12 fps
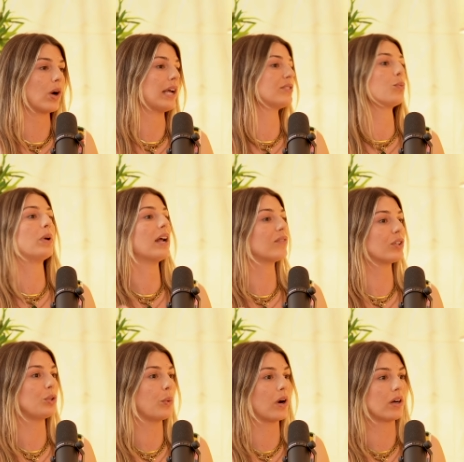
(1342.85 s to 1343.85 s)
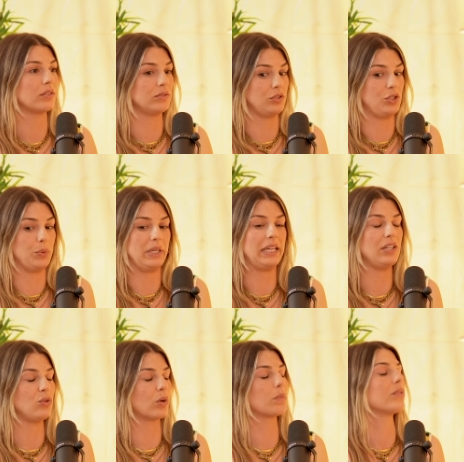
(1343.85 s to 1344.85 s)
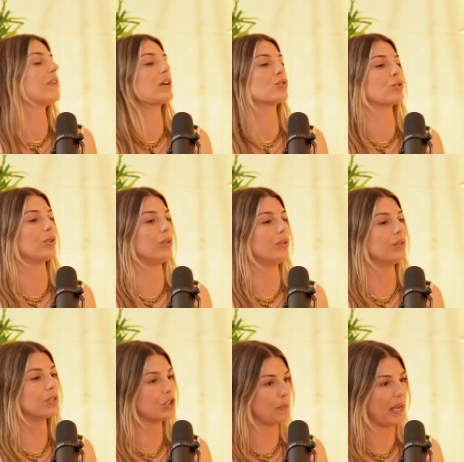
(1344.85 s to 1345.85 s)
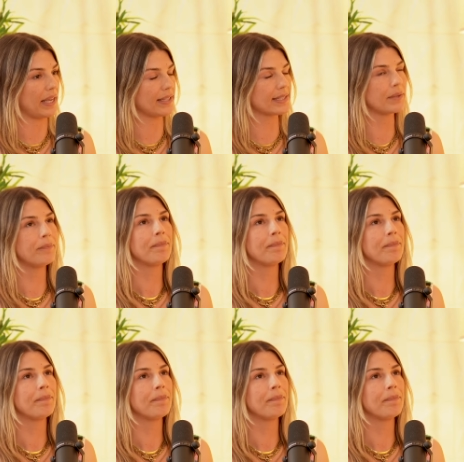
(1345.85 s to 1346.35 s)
as whatever you are doing in your professional space.